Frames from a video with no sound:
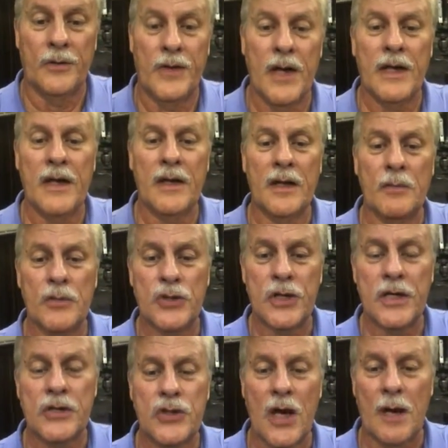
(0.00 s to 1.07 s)
taking the
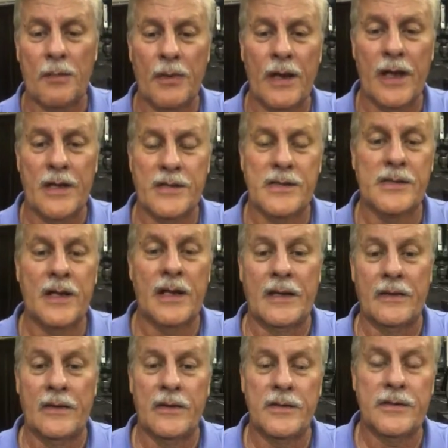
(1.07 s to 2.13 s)
machine shop classes
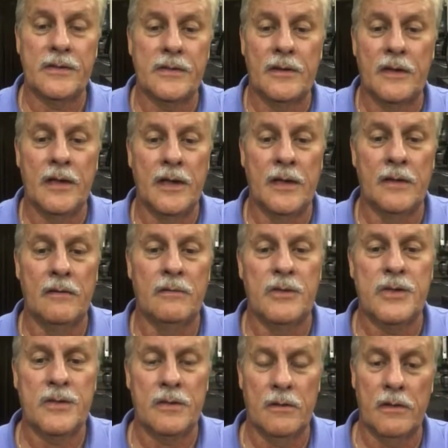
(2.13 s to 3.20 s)
like this and
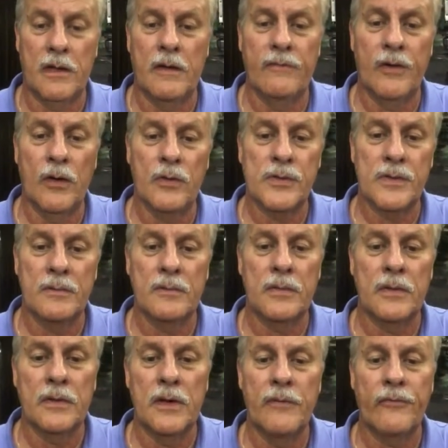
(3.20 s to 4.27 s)
just giving you
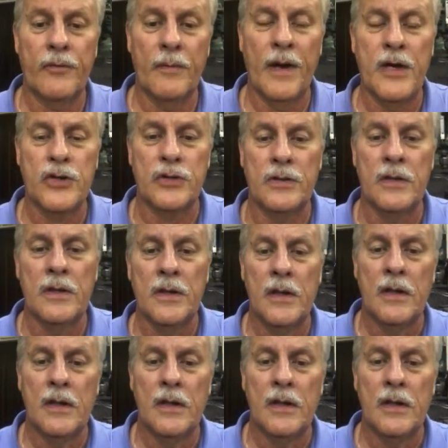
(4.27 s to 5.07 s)
some information,